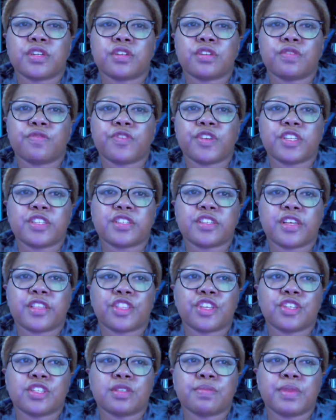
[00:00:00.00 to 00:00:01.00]
convinced that
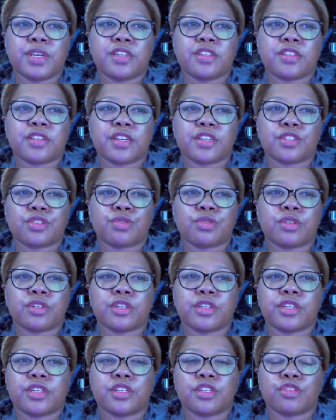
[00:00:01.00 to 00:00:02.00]
this means that Sora
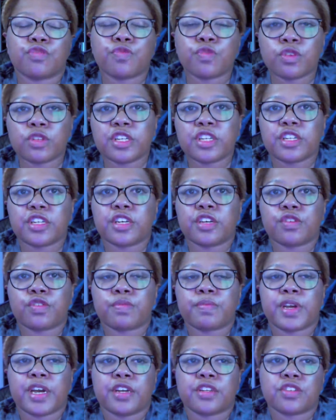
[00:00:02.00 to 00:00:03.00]
is fully dead or
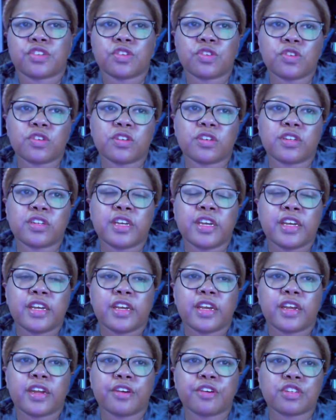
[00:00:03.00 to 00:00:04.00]
passed on,
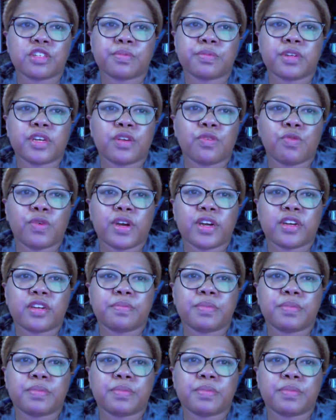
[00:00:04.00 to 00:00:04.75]
and I'll explain why a